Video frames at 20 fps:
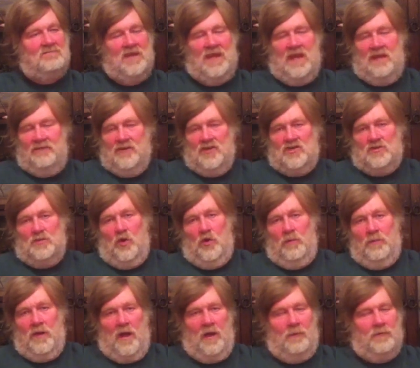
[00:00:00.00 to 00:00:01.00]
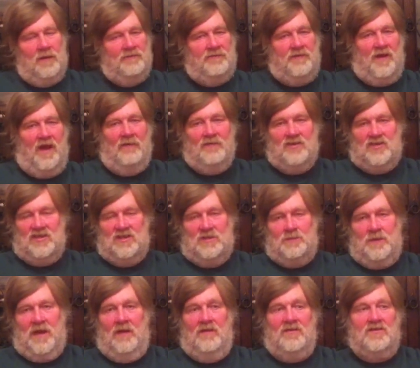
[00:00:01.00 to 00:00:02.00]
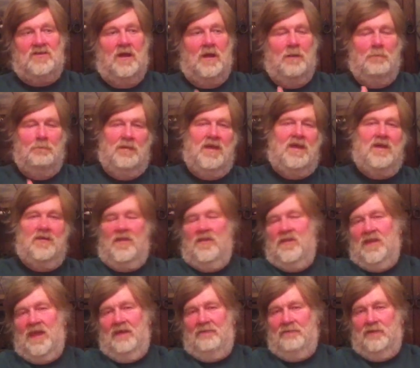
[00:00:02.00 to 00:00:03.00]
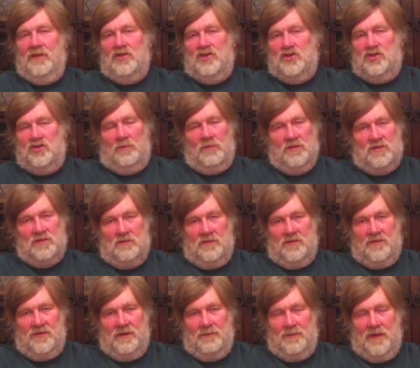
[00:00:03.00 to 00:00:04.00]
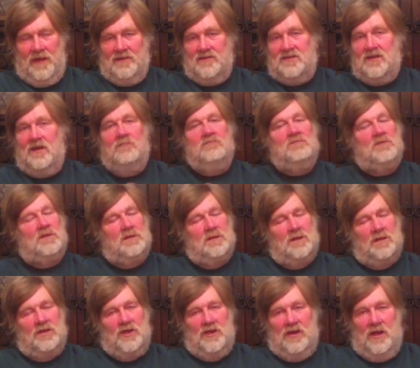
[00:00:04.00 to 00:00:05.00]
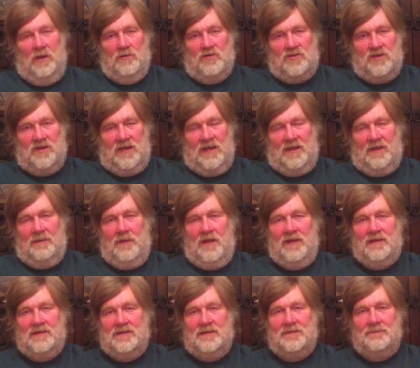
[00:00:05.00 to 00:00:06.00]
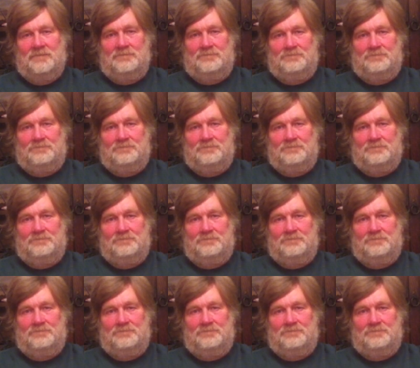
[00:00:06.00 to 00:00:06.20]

Even a small barbel of 5 or 6 pounds, bigger than the average chub of 2 or 3 pounds. So you know who's going to get the bait.